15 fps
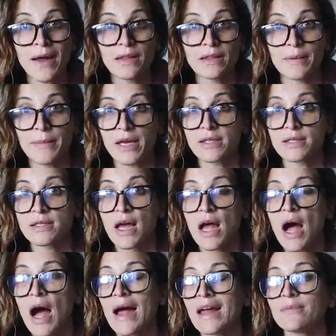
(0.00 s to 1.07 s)
my limits.
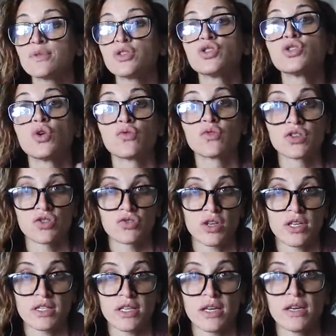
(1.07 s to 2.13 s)
I am so
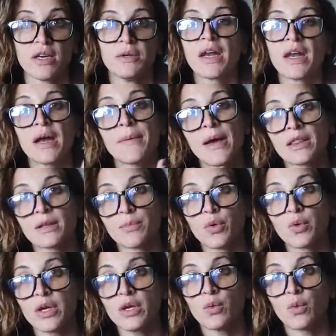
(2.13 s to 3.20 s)
restricted, and I'm at the
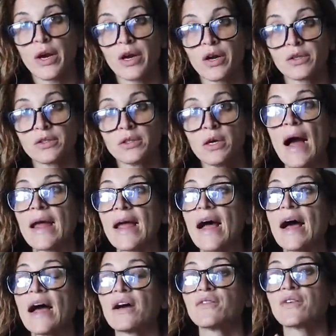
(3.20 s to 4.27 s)
point where I
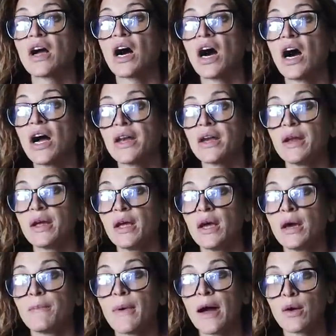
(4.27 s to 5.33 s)
have cut
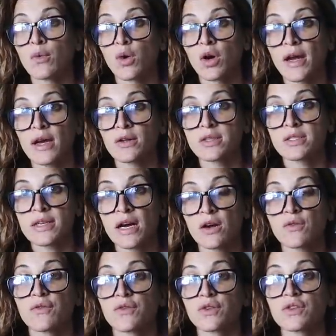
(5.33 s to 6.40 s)
my workouts
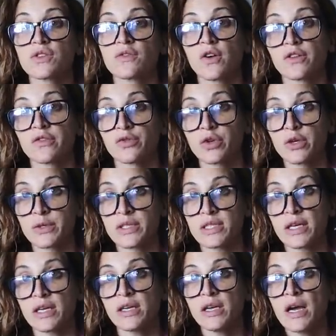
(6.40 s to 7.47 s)
down. First of all, the
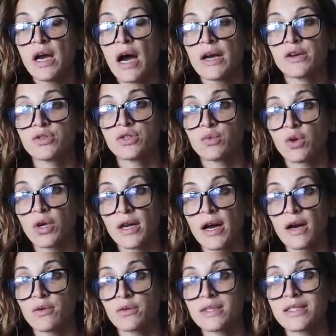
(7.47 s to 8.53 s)
frequency. I used to work
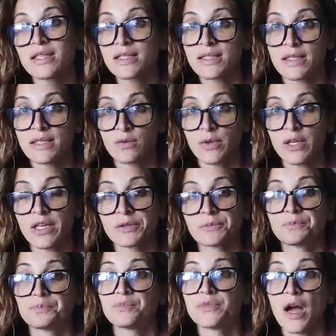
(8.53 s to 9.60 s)
out six days a week.
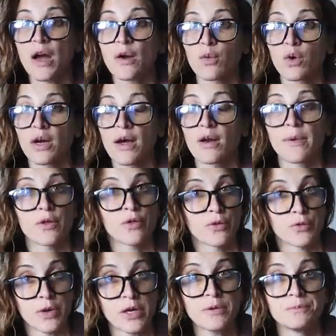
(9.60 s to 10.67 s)
Now I work out about
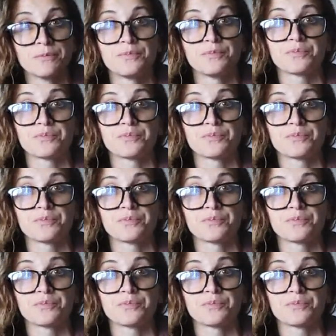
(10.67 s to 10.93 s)
three.